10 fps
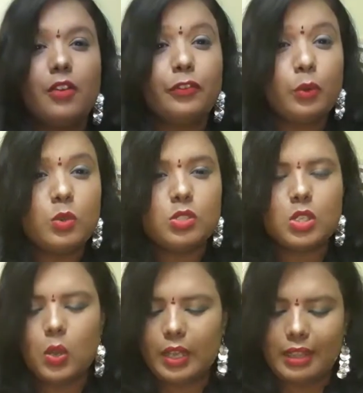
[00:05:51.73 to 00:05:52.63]
Food
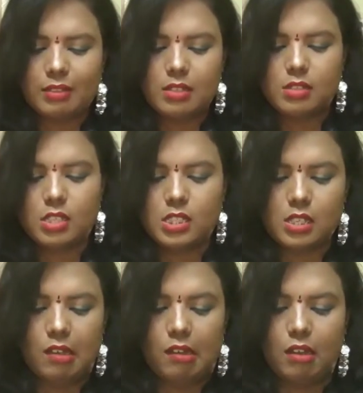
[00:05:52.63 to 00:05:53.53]
Soak, and this is
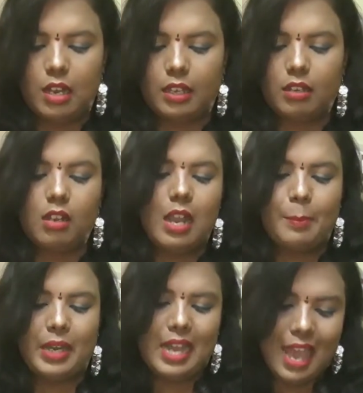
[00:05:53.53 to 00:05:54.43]
like a
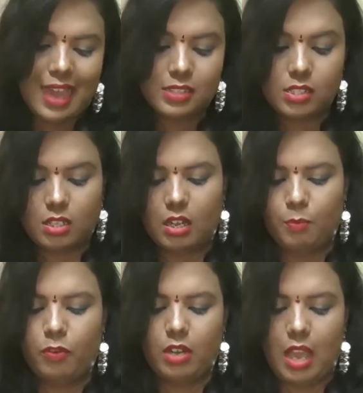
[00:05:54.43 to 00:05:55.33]
lemon hand
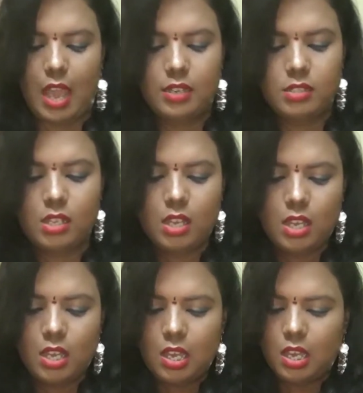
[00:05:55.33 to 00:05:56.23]
scrub for hands,
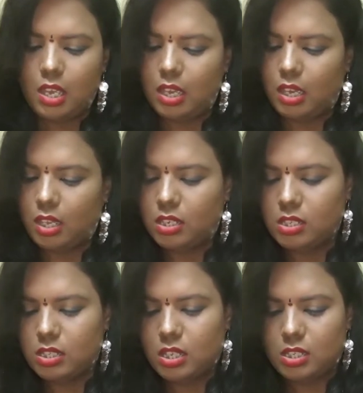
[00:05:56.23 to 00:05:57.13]

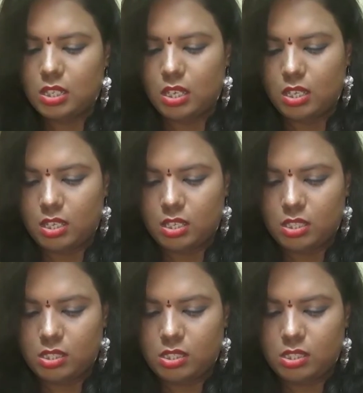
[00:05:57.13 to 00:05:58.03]
and it
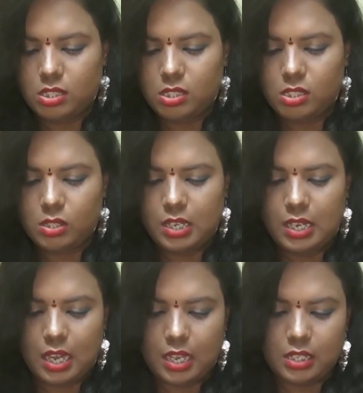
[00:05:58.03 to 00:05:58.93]
is
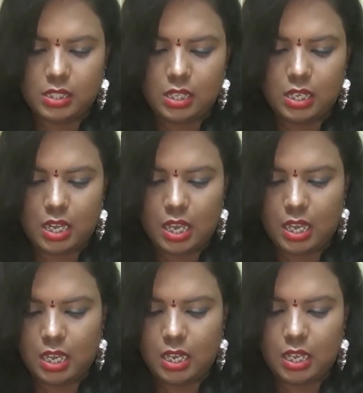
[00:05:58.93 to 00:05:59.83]

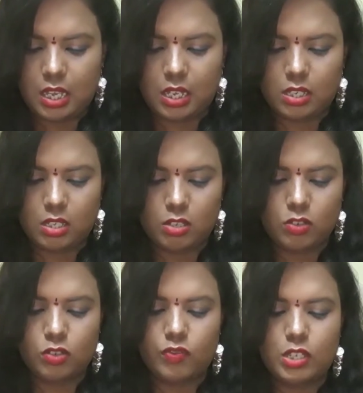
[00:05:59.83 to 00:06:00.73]
$3.99, and
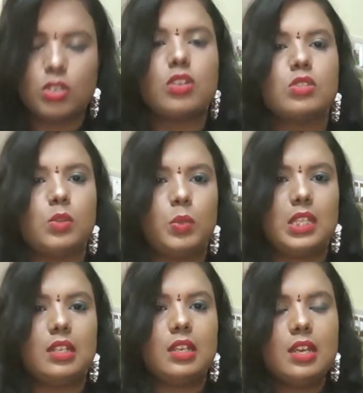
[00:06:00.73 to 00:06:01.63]
we should use it
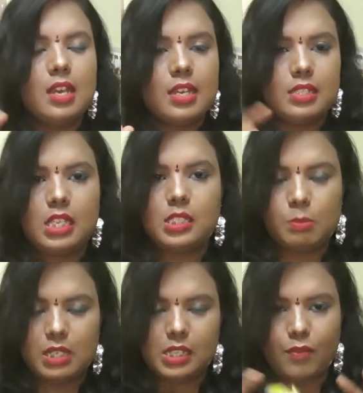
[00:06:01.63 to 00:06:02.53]
within 6 months